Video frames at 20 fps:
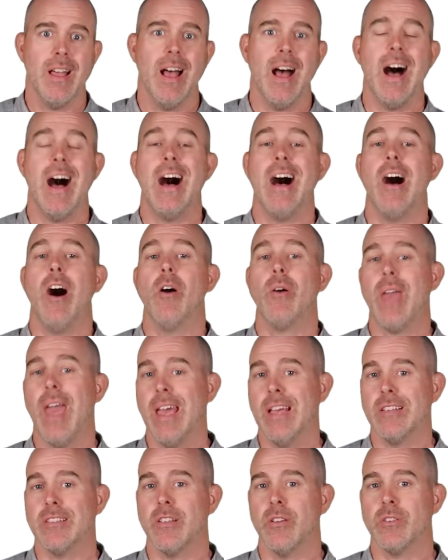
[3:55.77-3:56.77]
Uh,
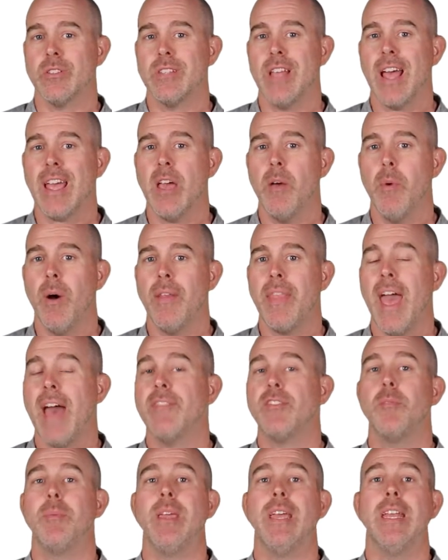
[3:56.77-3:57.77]
okay, so second one, they
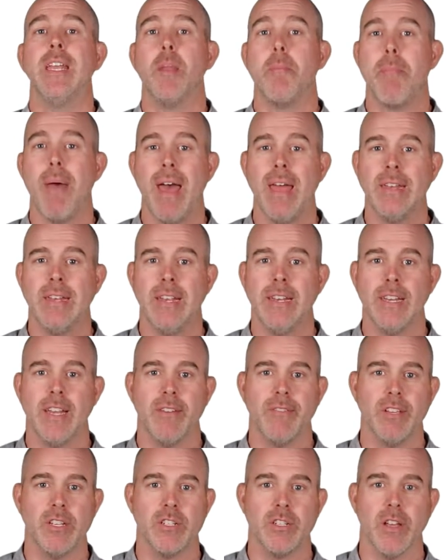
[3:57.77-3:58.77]
have to be independent
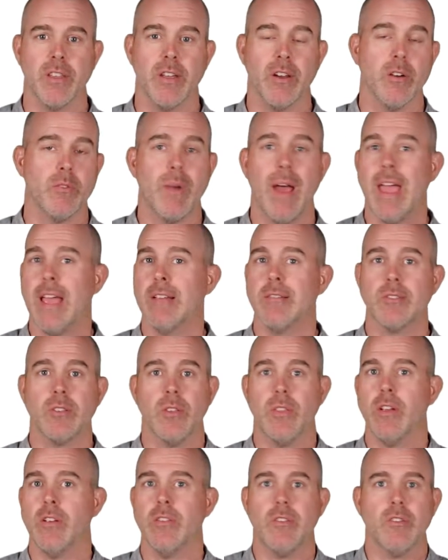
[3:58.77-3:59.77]
of each other, right?
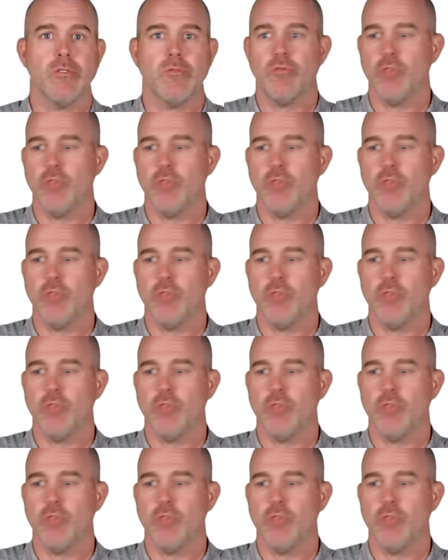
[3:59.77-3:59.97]
So they're, they're